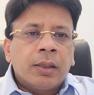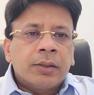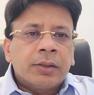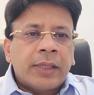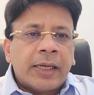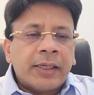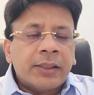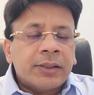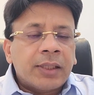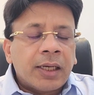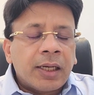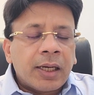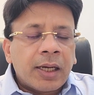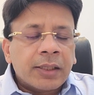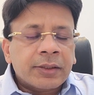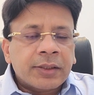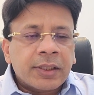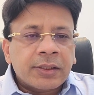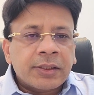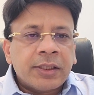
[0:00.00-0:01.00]
the
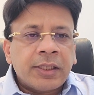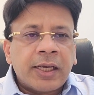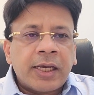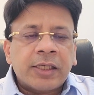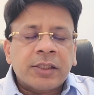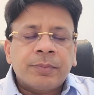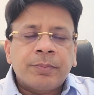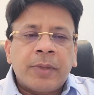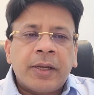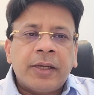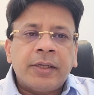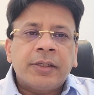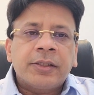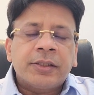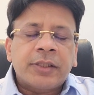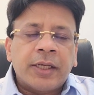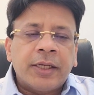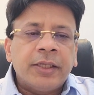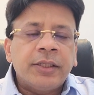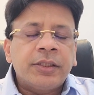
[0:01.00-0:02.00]
assessee has made
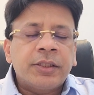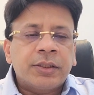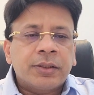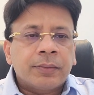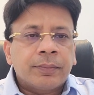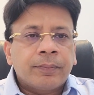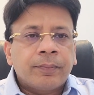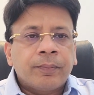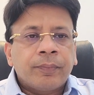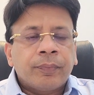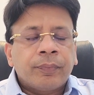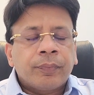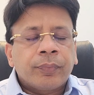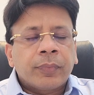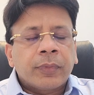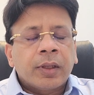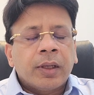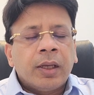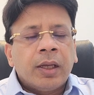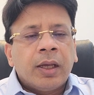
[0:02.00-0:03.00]
sales
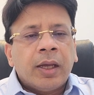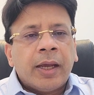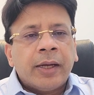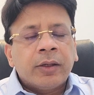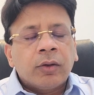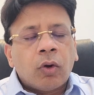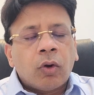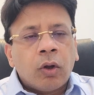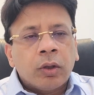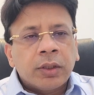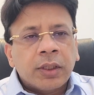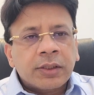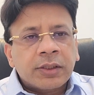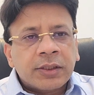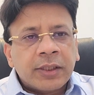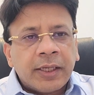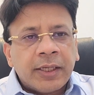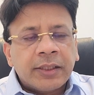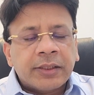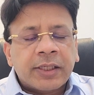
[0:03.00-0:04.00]
and all the
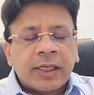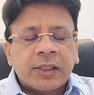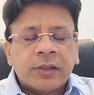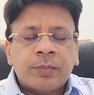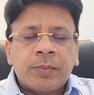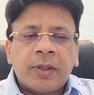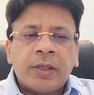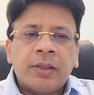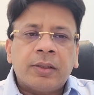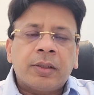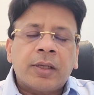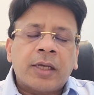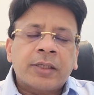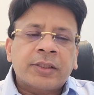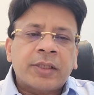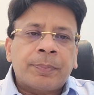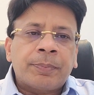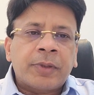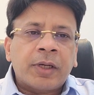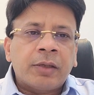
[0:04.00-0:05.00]
sales has been
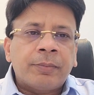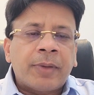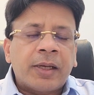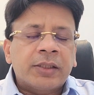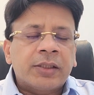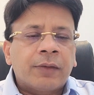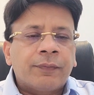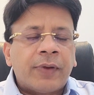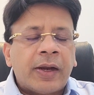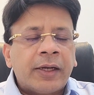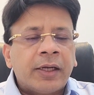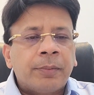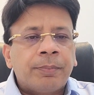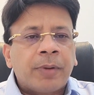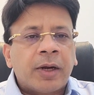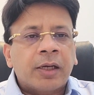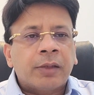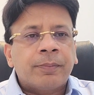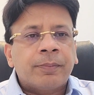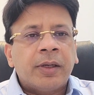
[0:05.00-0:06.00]
accepted by the VAT
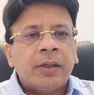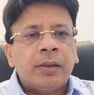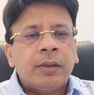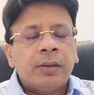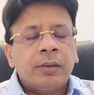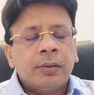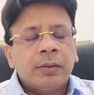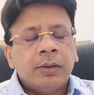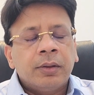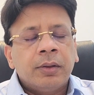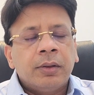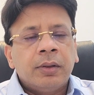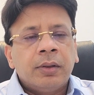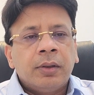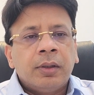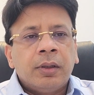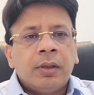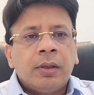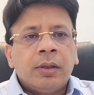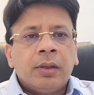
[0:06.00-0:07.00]
department,
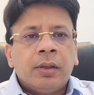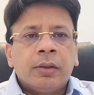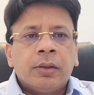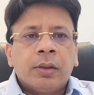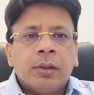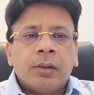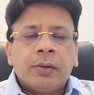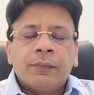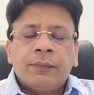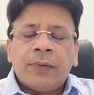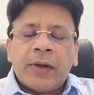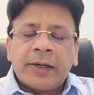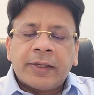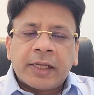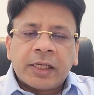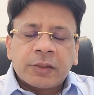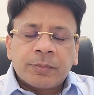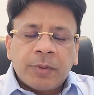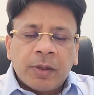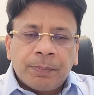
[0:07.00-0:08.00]

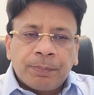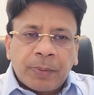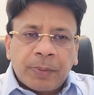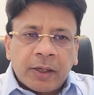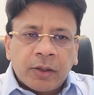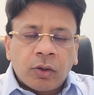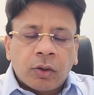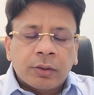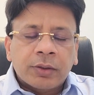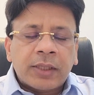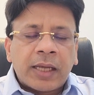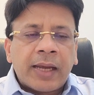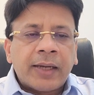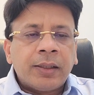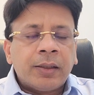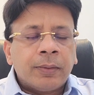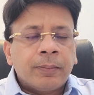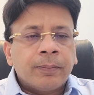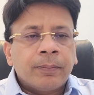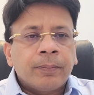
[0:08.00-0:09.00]
VAT has been paid on
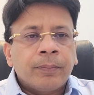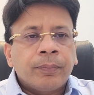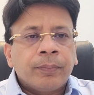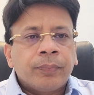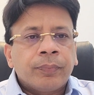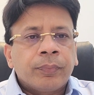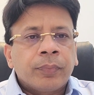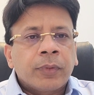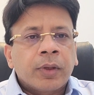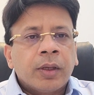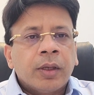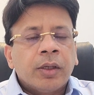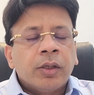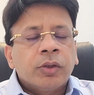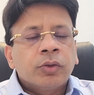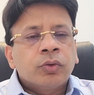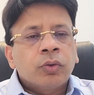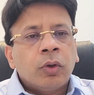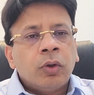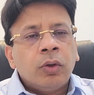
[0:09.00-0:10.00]
that,
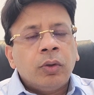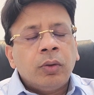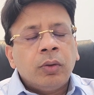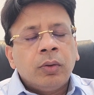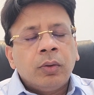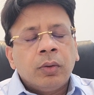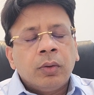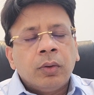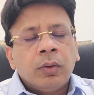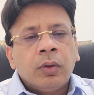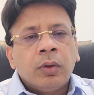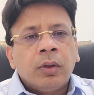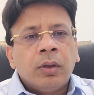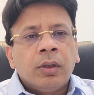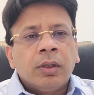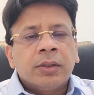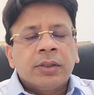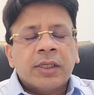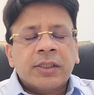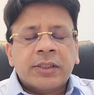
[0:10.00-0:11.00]
so
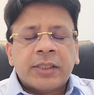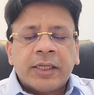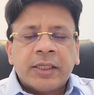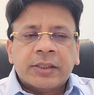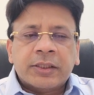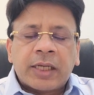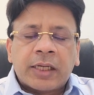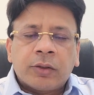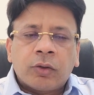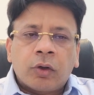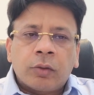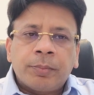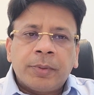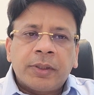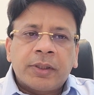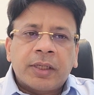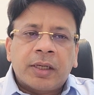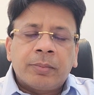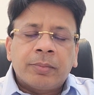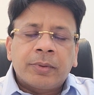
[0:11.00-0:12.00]
the sales cannot
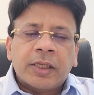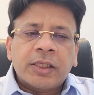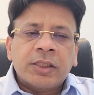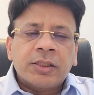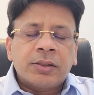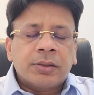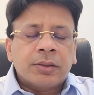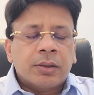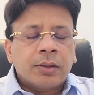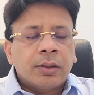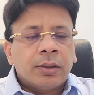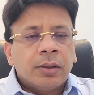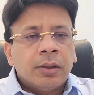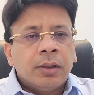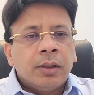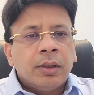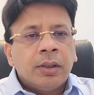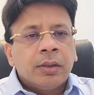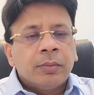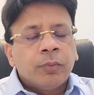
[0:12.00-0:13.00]
be termed as
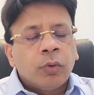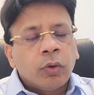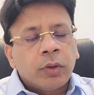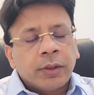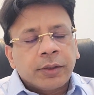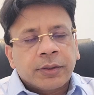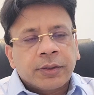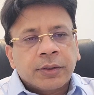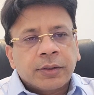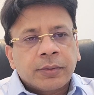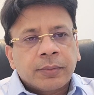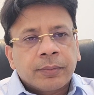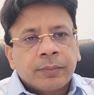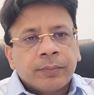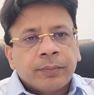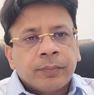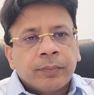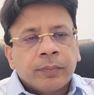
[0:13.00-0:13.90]
bogus.